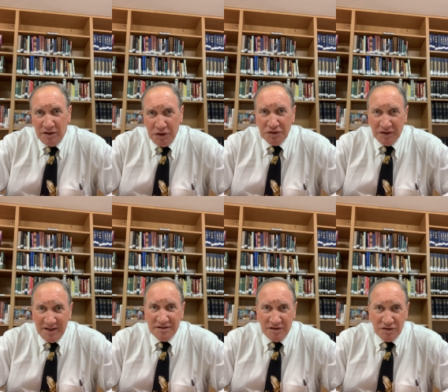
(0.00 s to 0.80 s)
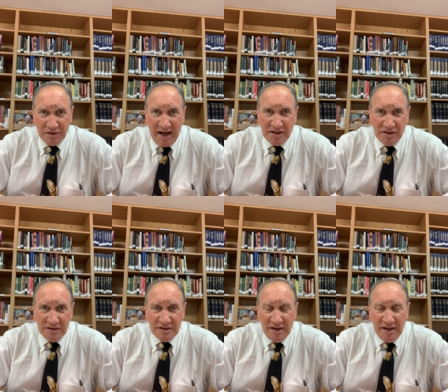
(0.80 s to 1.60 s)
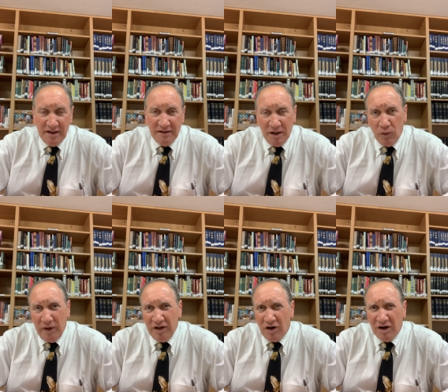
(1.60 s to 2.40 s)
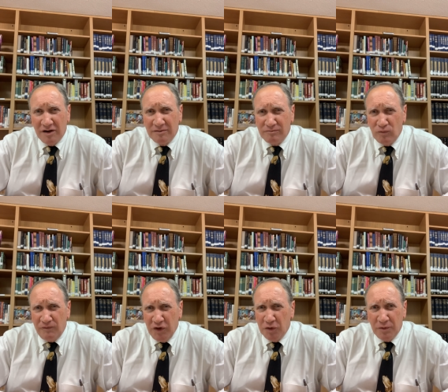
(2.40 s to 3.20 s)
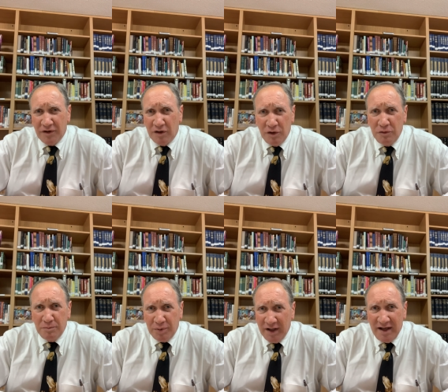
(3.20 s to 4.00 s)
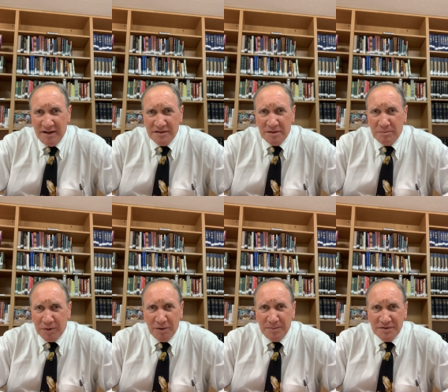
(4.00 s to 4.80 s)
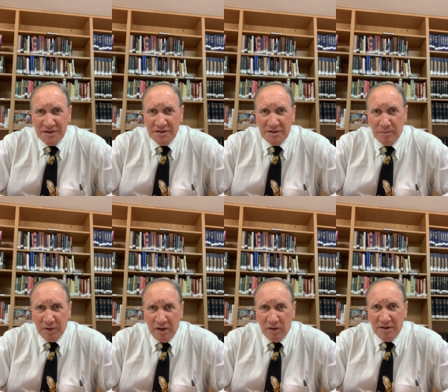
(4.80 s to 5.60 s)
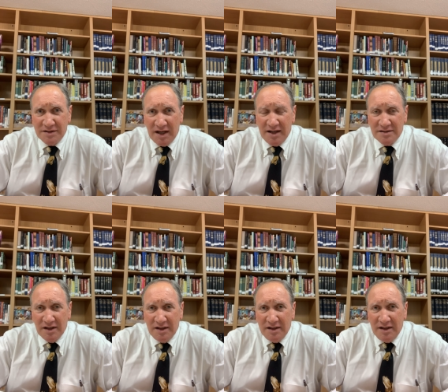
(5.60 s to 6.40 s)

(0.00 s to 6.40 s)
Usually it's distractions, that we are filled with our own plans and purposes and prioritize